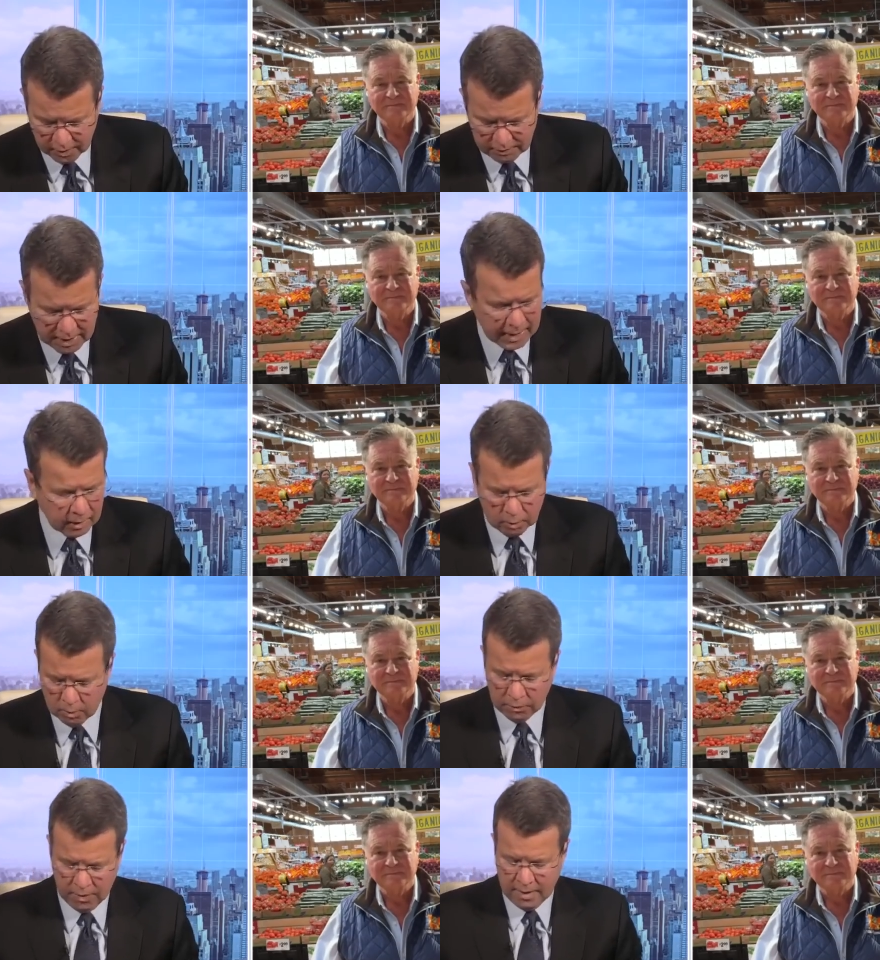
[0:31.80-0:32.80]
Speaker 1: They have a lot of cool
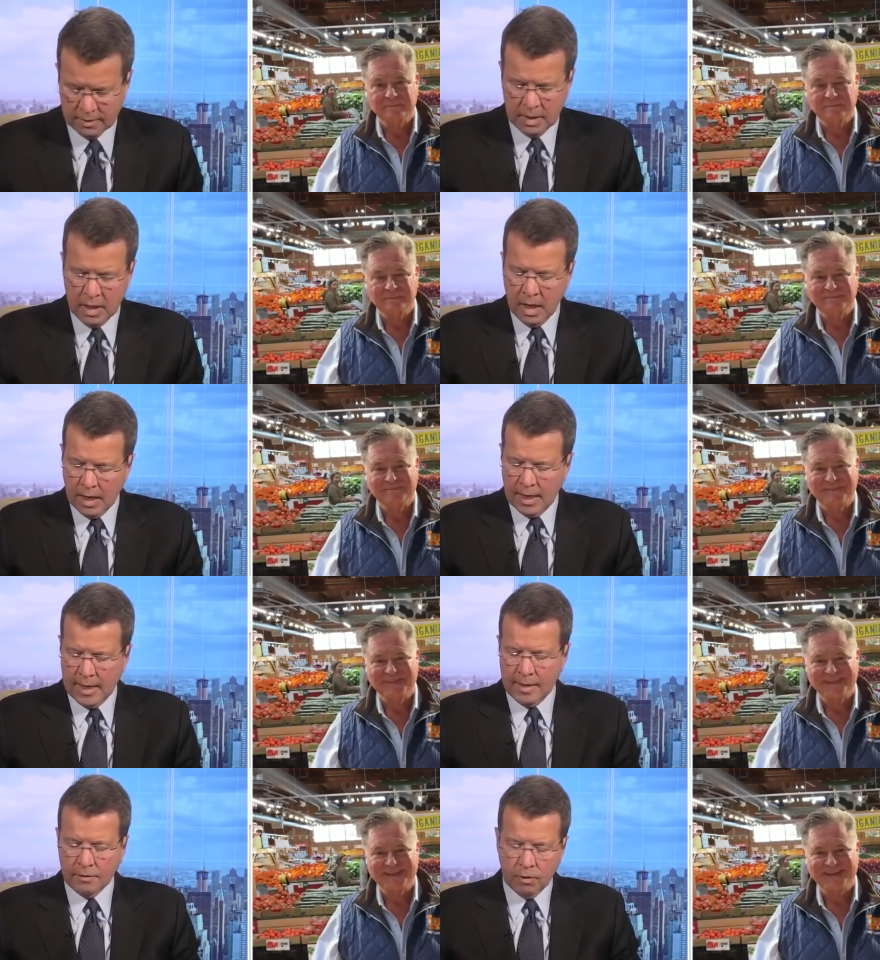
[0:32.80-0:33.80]
stuff.
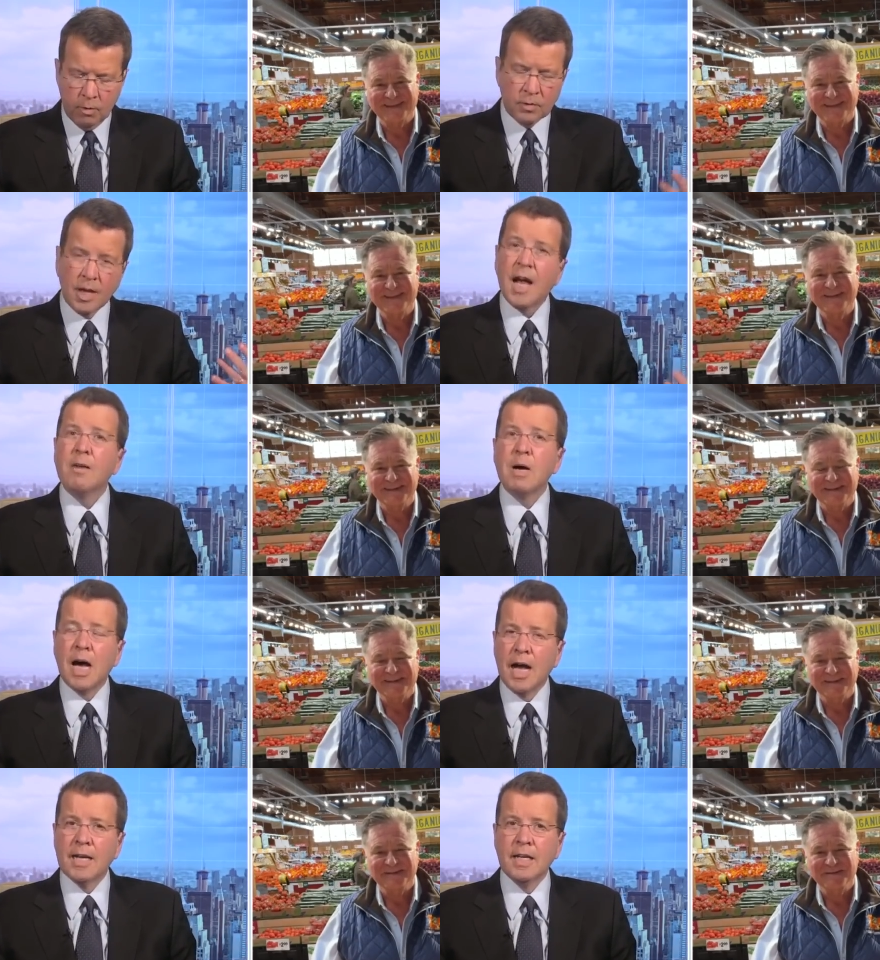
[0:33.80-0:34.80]
Uh, Stew is the guy
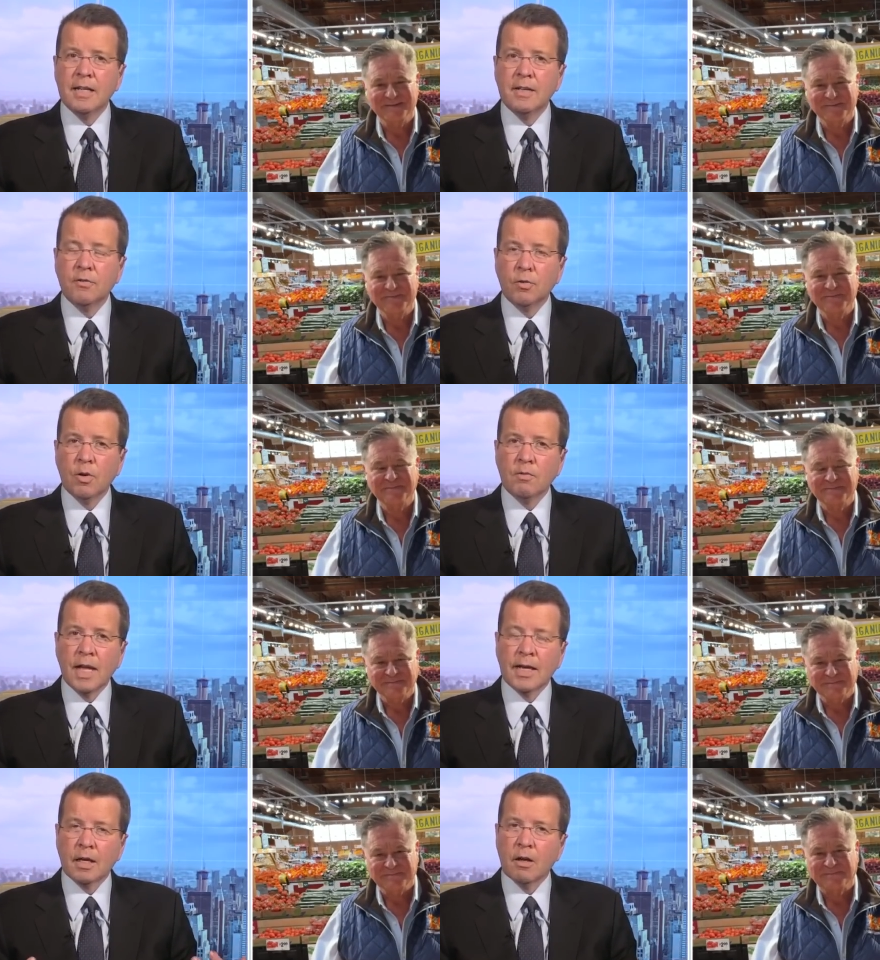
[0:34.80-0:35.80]
behind it. It's sort of
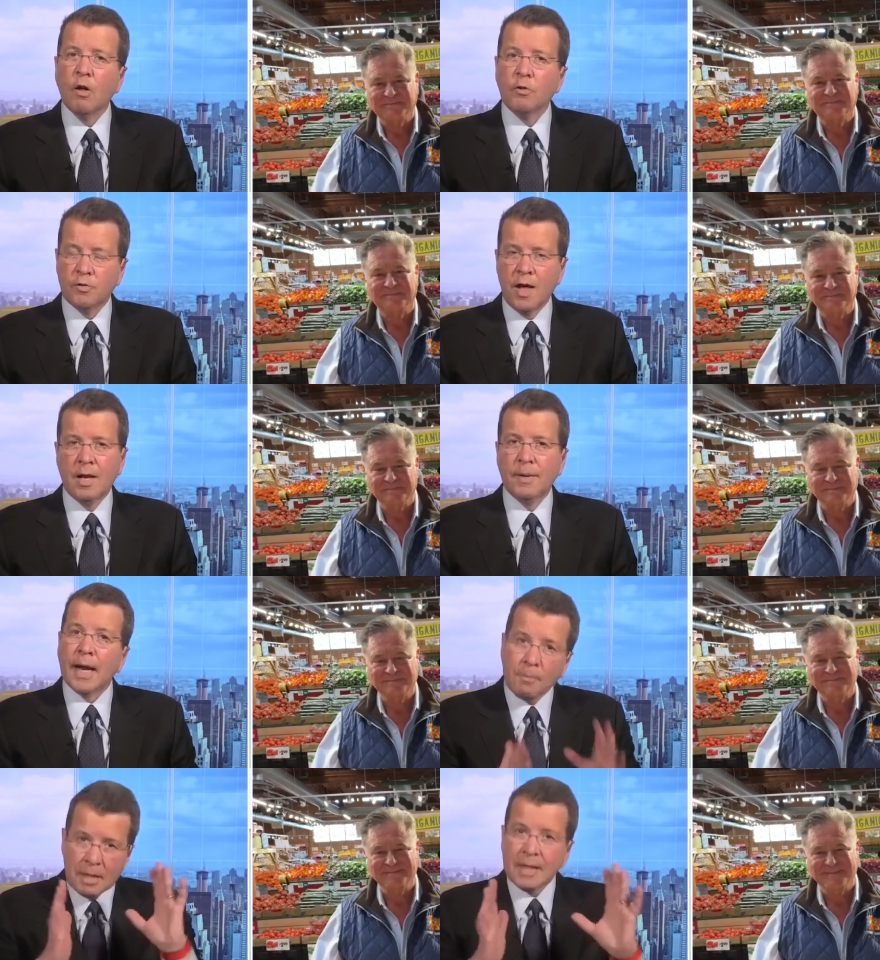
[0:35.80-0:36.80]
like a cult following, and I
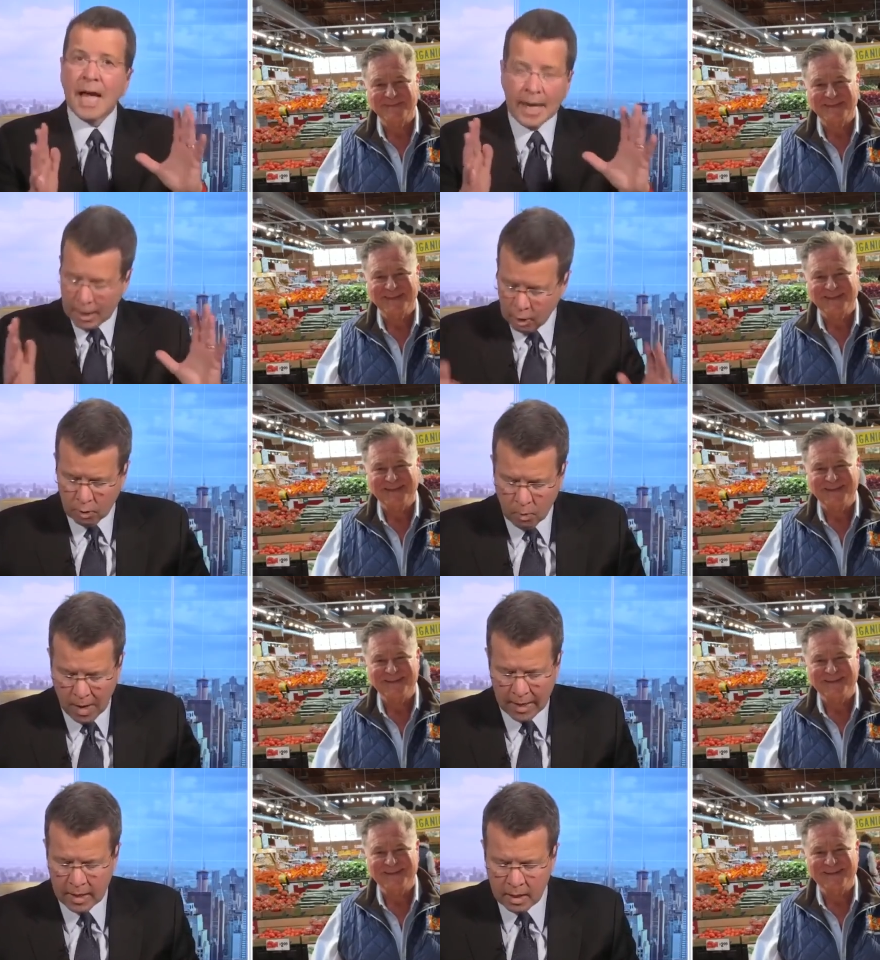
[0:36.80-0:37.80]
mean that in a good way.
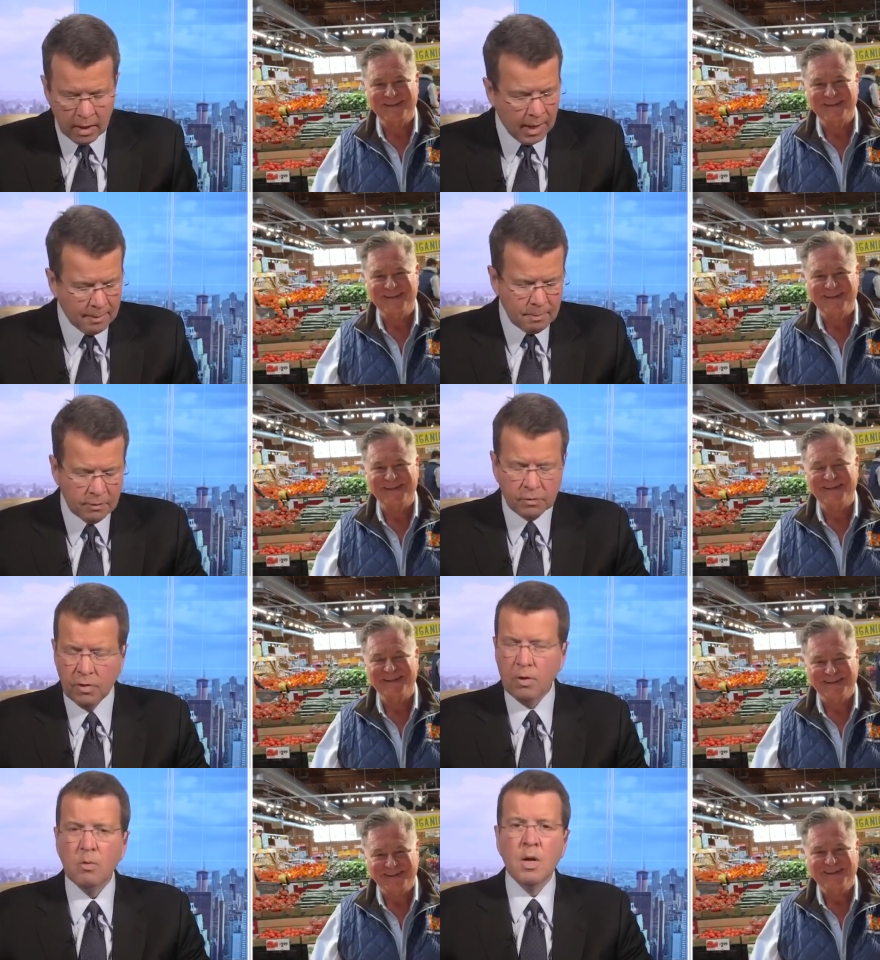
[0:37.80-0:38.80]
Um,
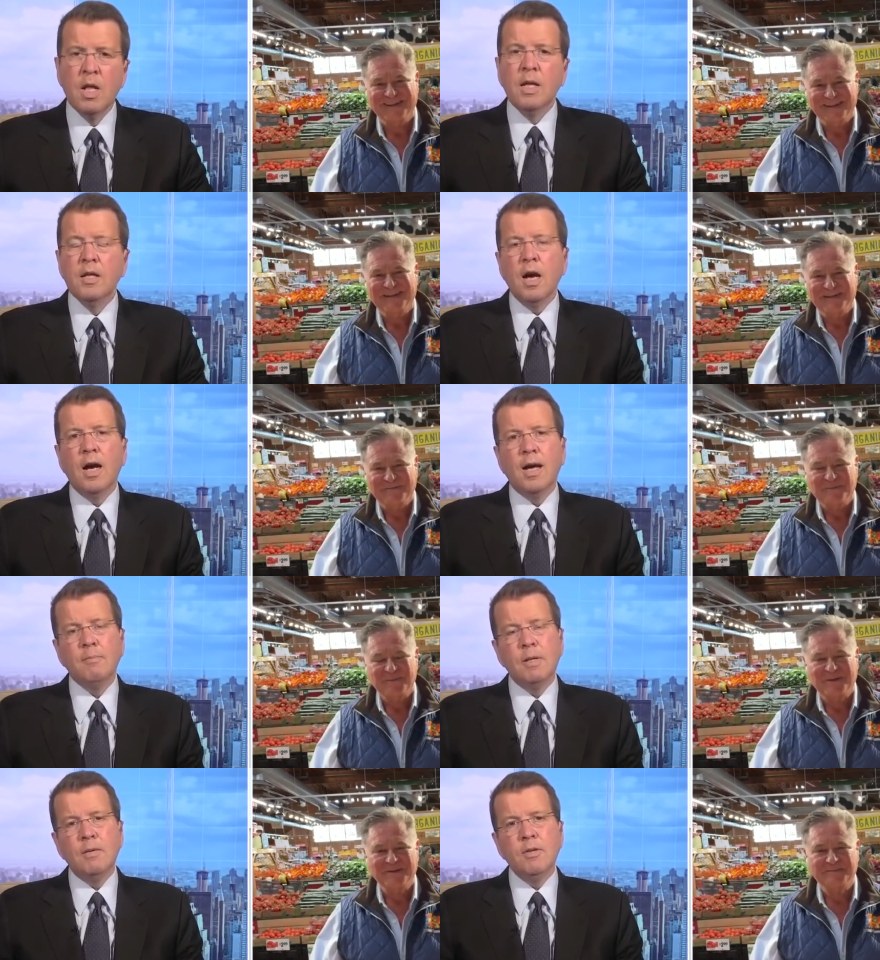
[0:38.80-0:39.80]
Stew, uh,
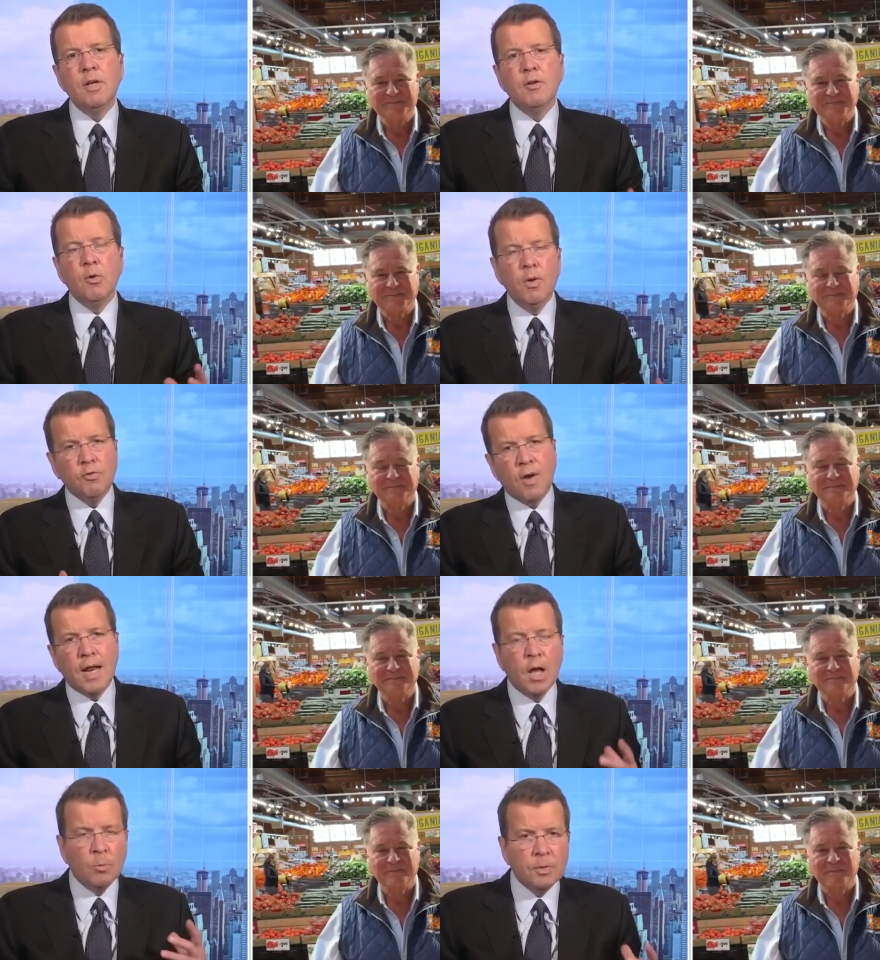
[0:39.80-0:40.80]
you know, you always try to
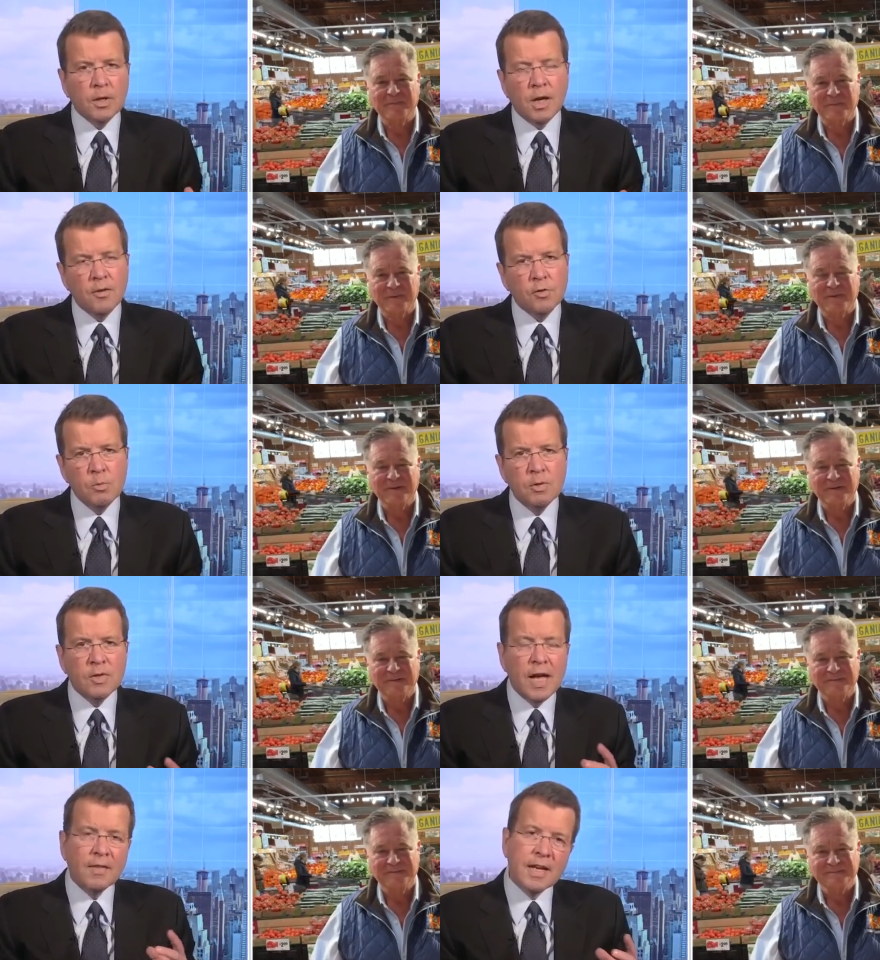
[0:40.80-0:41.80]
help your customers and
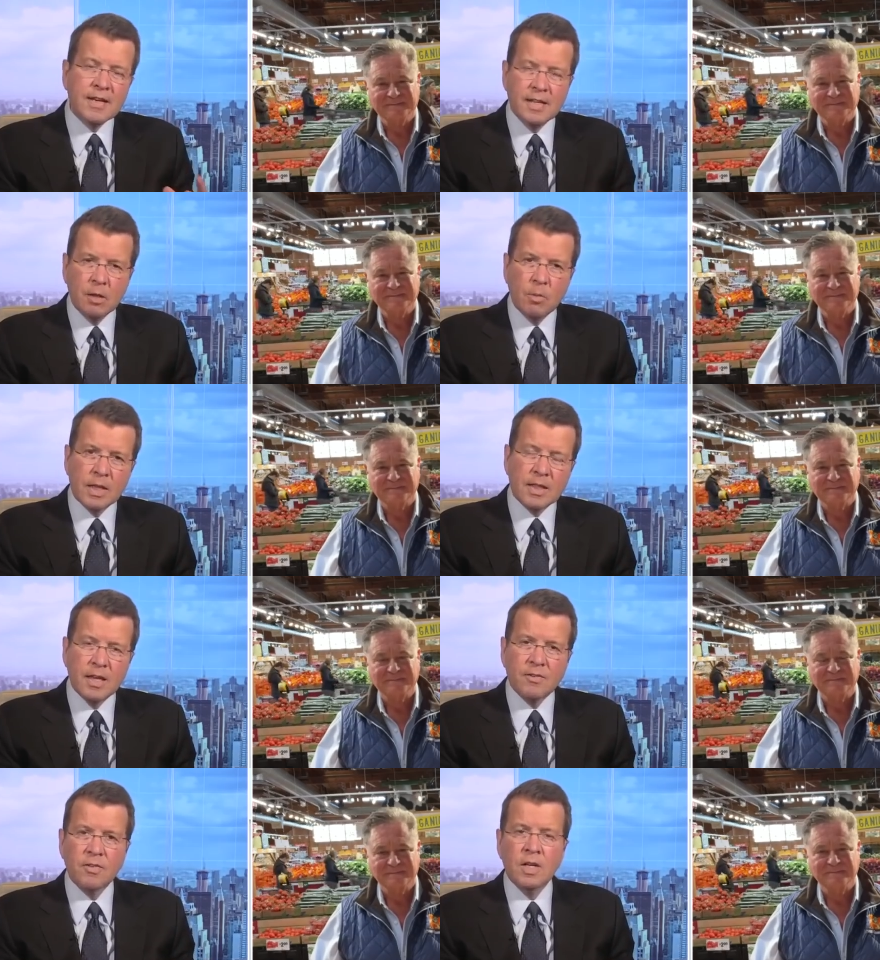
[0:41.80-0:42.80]
how they deal with
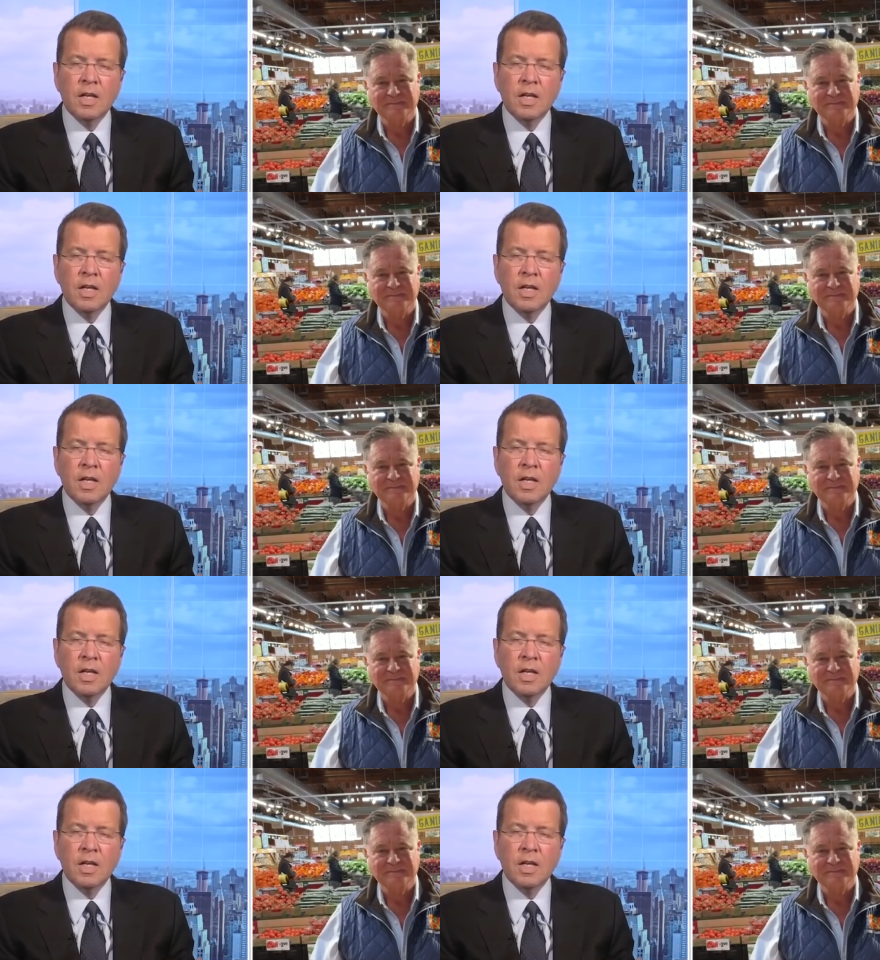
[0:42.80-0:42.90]
this.